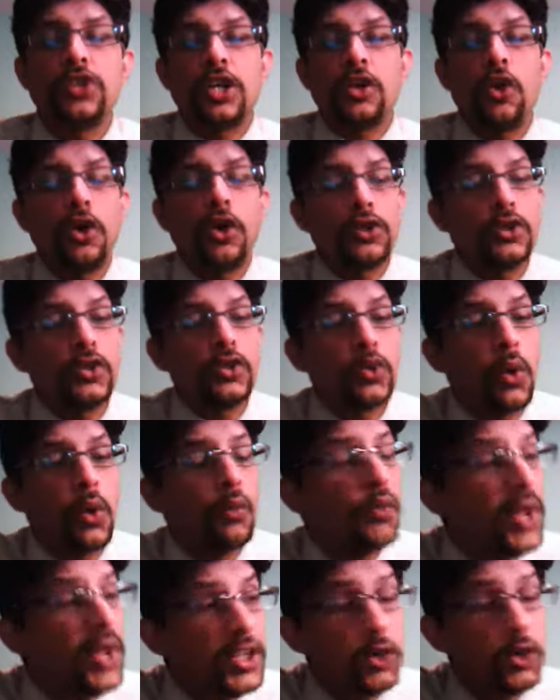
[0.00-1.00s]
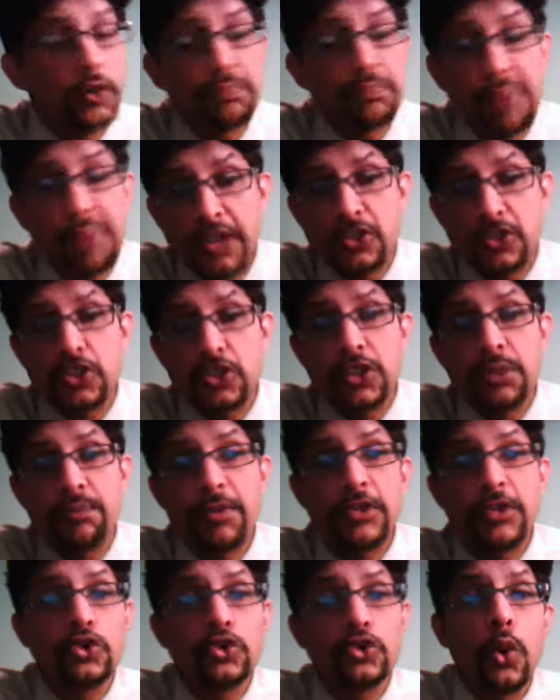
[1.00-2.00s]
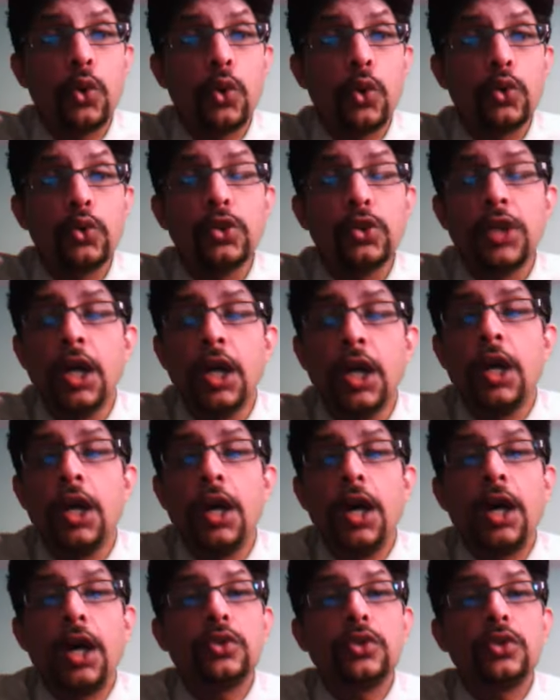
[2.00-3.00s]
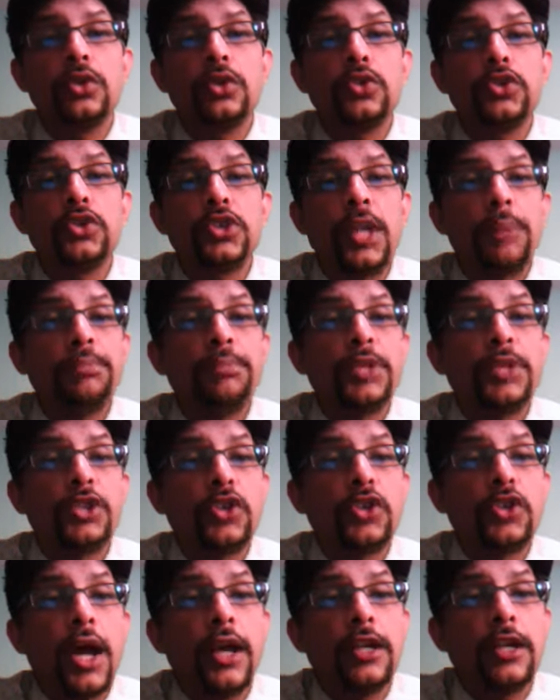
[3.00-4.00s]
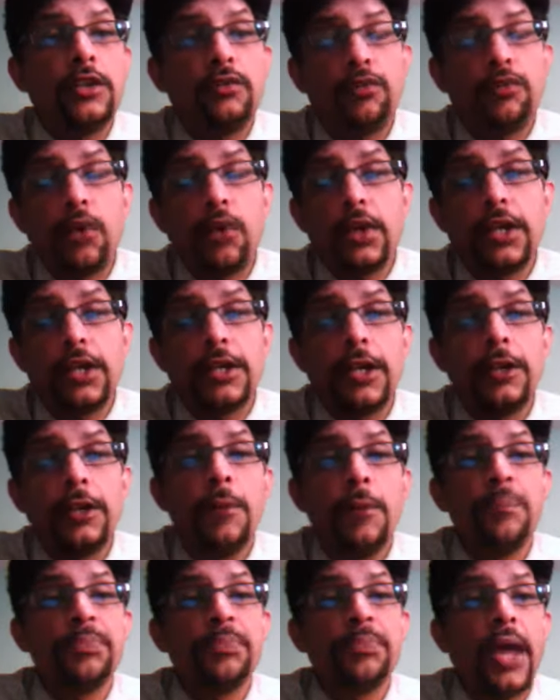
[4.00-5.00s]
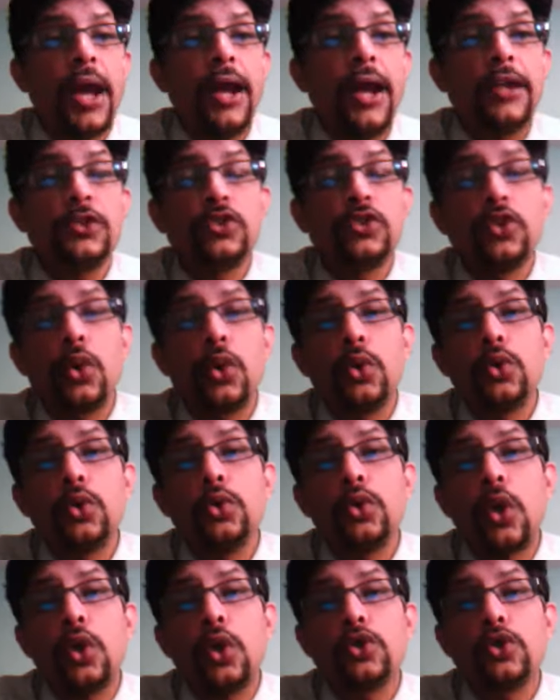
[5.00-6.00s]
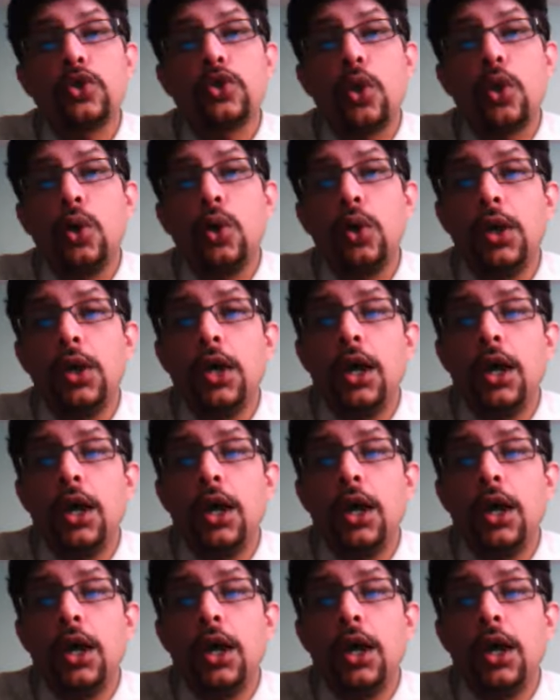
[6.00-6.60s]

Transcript: Got into a very good partnership with Joe Root to stem the tide for England. And Joe Root also